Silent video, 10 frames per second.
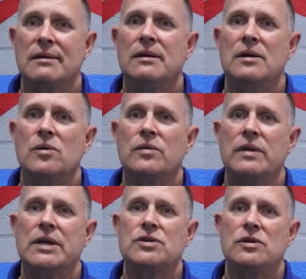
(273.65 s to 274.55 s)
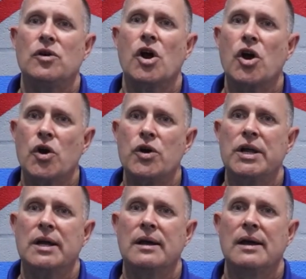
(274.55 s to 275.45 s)
you know, that you're
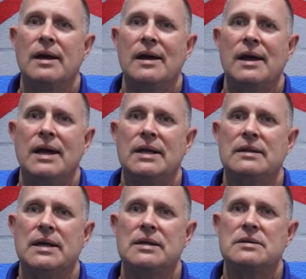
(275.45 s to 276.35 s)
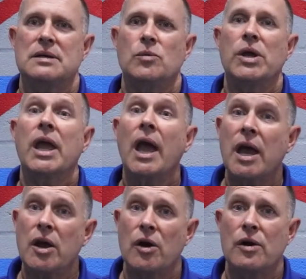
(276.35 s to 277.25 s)
hurting and that we
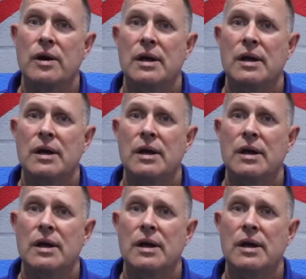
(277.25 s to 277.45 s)
care.